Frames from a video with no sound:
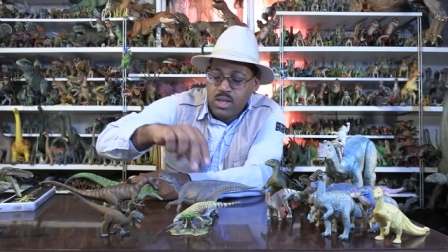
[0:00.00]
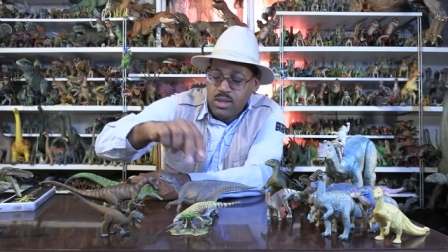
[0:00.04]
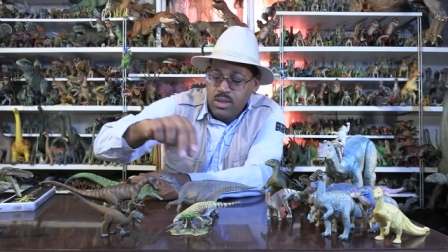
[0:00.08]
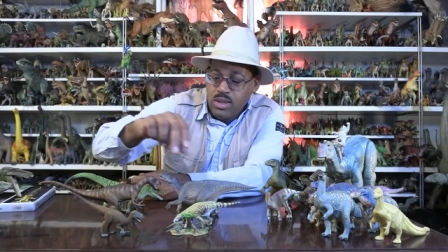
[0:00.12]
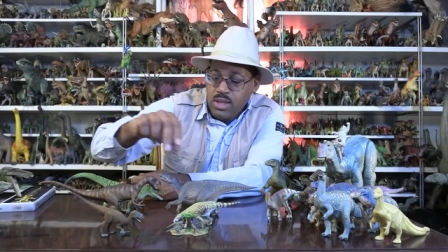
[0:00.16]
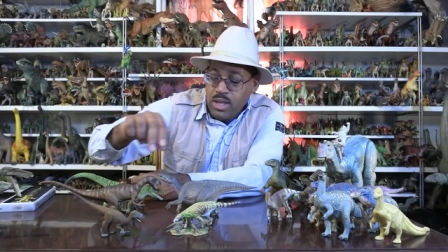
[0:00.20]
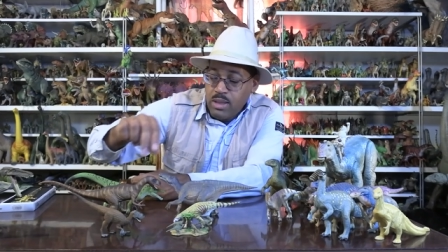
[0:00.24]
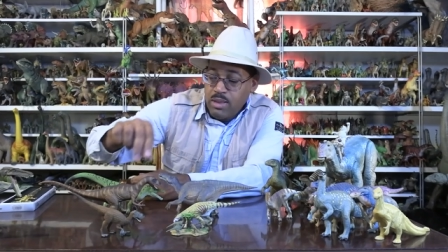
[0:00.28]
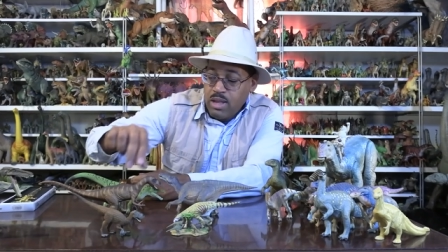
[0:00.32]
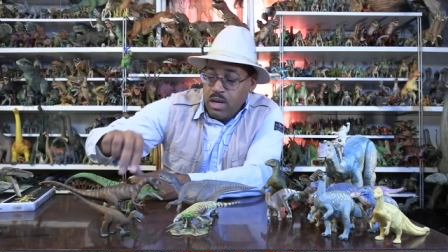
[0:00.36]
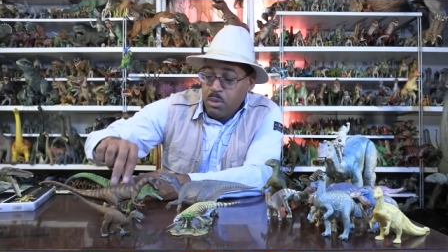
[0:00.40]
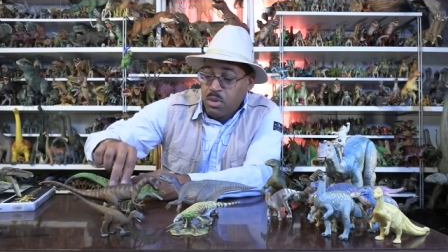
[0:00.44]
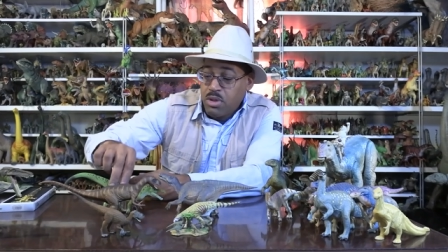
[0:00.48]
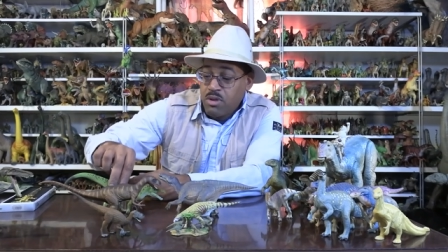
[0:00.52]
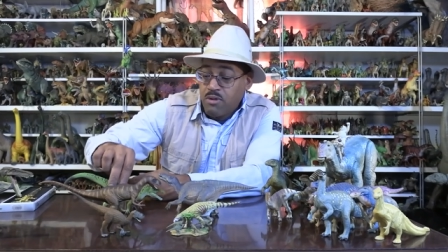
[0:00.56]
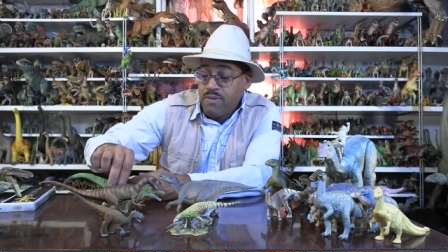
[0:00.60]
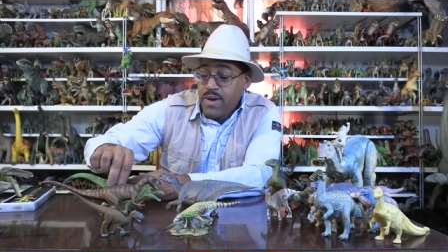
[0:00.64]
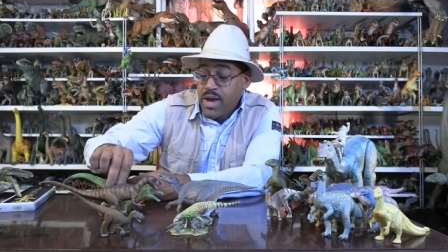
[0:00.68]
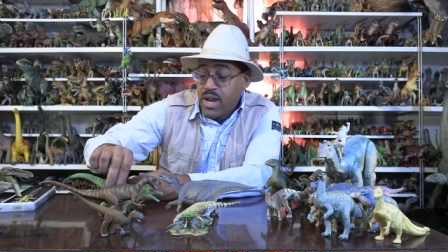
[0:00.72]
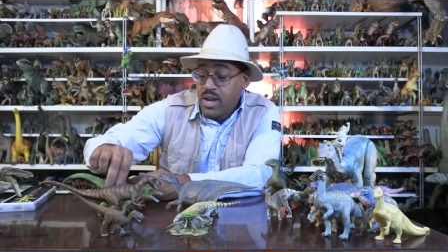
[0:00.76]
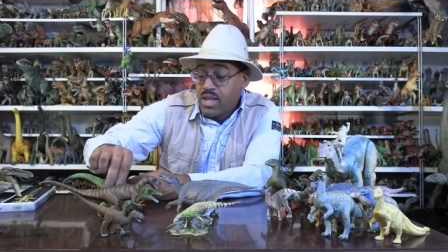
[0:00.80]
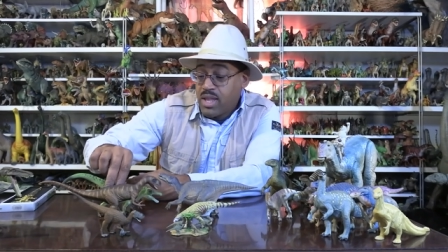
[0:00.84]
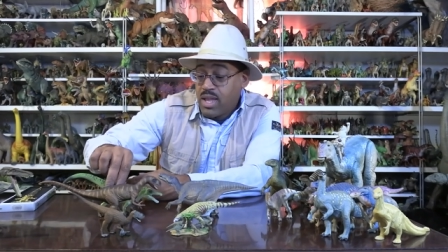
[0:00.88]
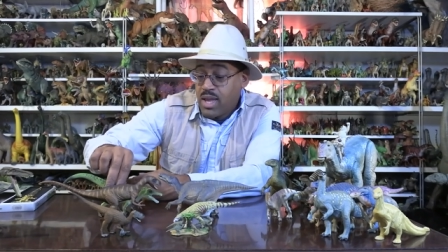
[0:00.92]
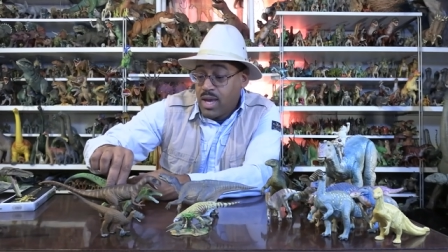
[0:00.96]
the animals are
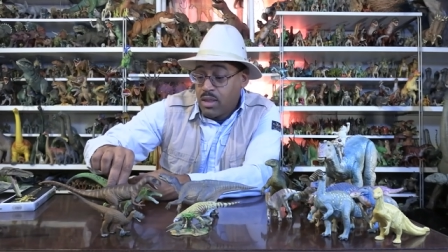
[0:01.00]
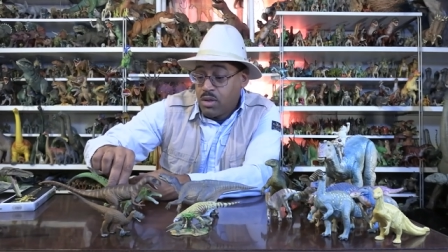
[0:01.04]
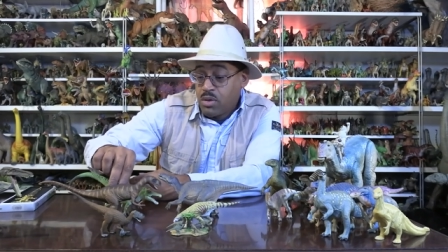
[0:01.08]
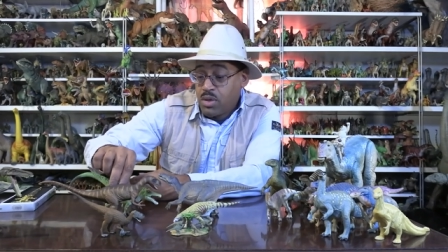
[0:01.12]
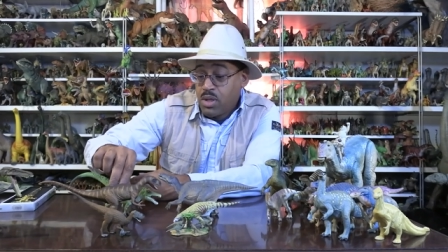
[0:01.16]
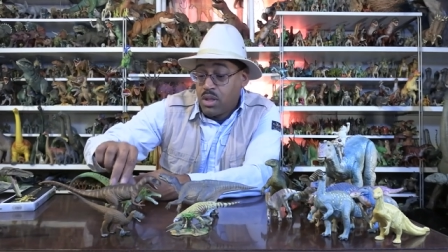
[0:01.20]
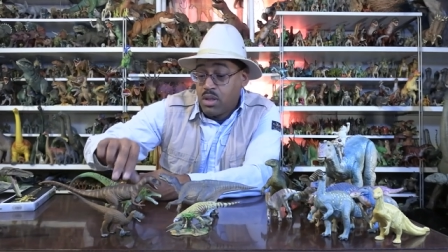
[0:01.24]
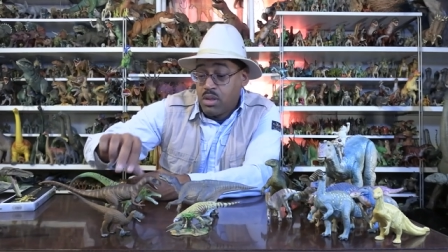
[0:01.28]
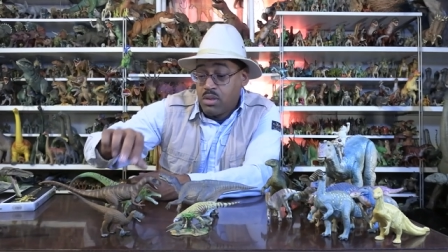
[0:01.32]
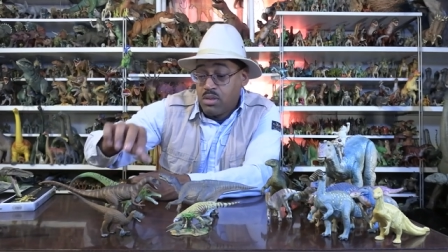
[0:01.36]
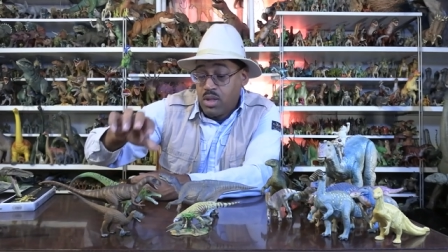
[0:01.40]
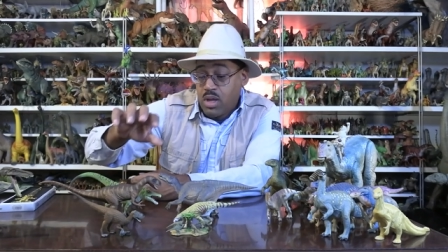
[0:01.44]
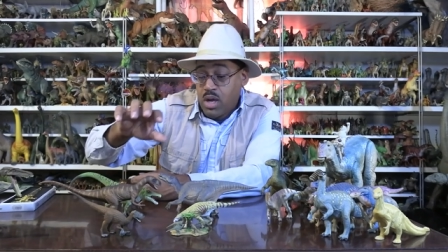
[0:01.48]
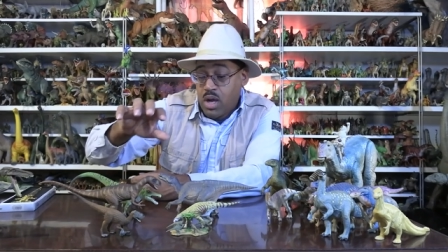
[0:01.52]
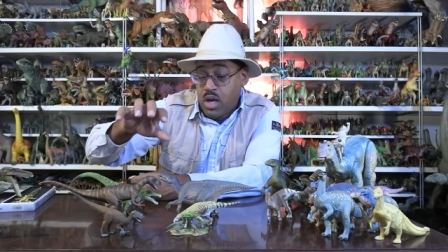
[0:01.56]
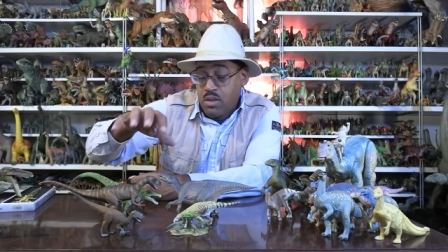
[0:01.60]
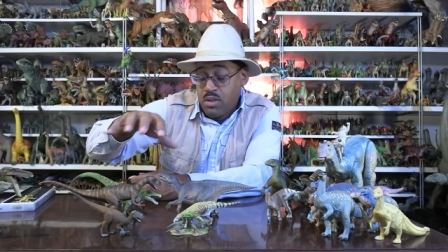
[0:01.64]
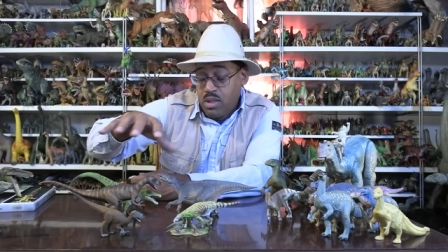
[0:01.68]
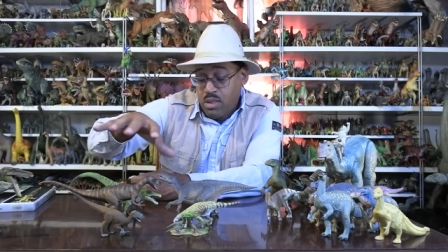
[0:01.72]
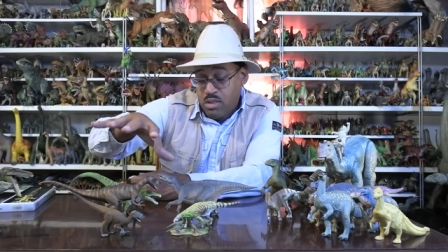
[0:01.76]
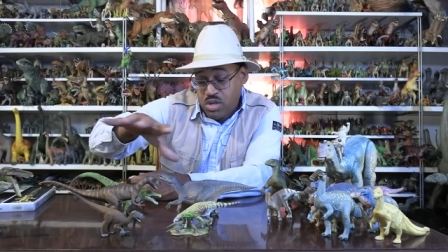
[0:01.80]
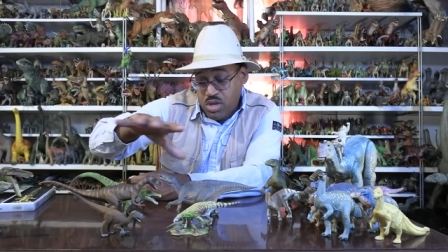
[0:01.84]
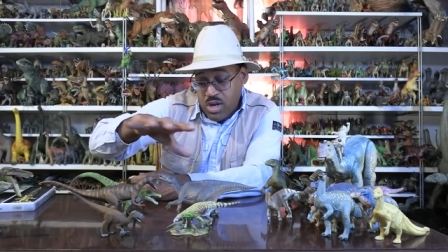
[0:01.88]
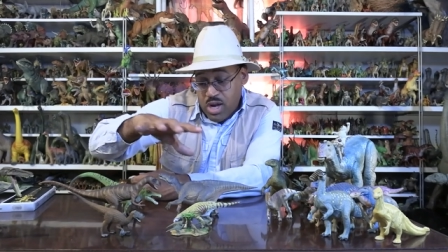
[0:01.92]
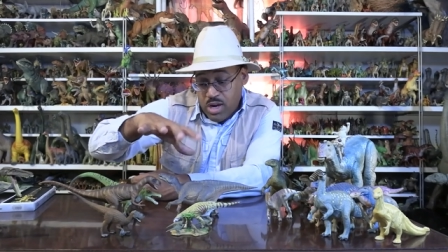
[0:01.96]
found together. the, all
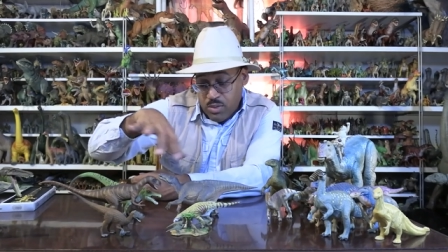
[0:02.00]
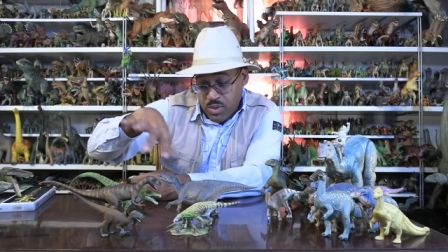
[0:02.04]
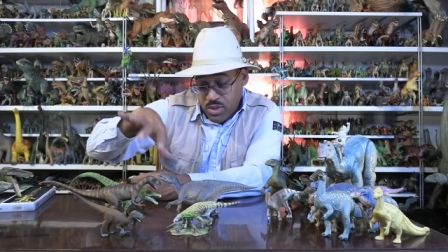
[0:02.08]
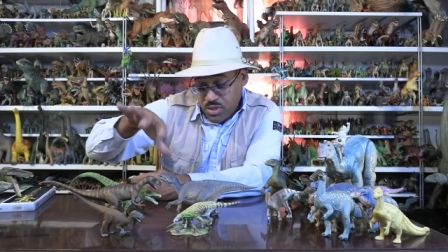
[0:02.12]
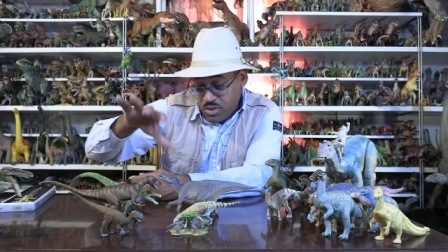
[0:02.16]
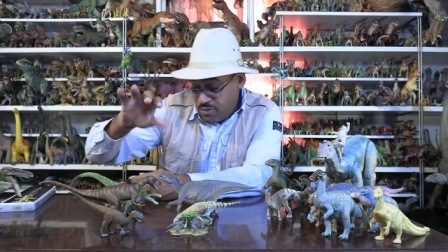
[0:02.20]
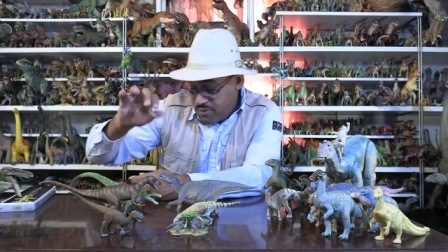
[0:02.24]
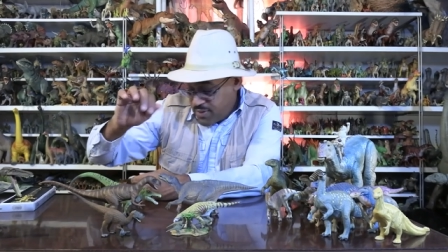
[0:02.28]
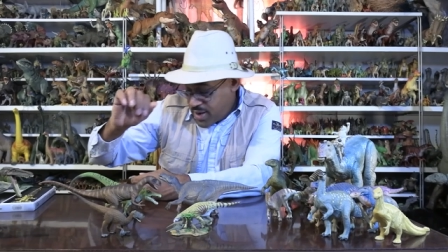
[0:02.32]
these genres are